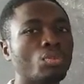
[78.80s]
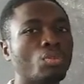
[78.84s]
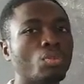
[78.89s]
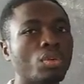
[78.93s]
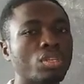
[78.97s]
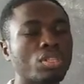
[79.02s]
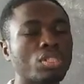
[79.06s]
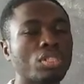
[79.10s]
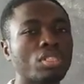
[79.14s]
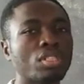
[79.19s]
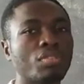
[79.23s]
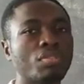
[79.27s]

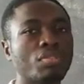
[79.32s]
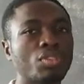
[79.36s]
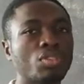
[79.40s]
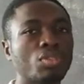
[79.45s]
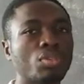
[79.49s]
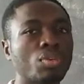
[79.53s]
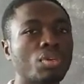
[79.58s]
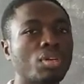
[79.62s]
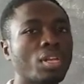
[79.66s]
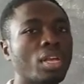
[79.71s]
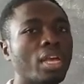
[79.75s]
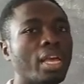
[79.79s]
watch the
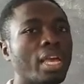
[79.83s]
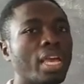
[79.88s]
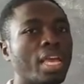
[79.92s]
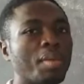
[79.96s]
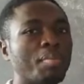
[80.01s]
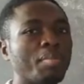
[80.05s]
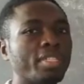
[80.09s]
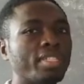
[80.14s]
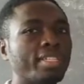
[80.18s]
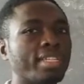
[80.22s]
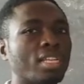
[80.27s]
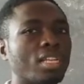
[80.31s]
video
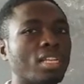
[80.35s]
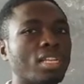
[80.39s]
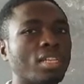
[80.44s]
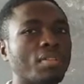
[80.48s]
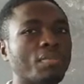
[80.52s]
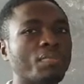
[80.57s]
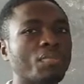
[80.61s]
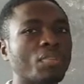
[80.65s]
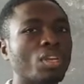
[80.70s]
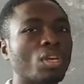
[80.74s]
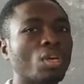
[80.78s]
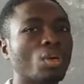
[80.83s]

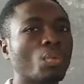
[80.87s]
immediately.